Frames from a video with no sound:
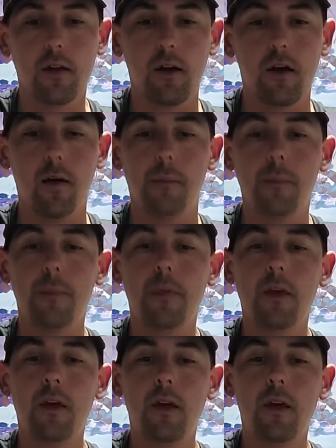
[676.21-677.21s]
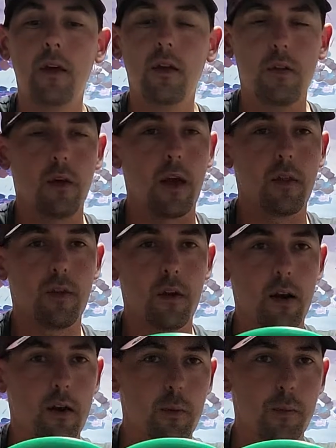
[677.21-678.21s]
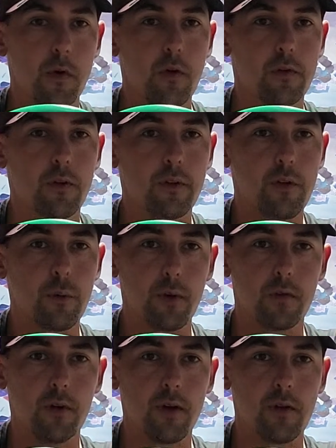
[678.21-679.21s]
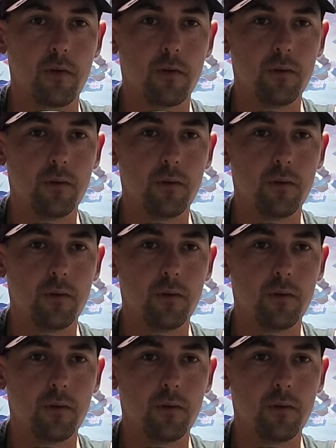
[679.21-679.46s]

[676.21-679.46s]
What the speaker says: So yeah, and it's beautiful, sweet red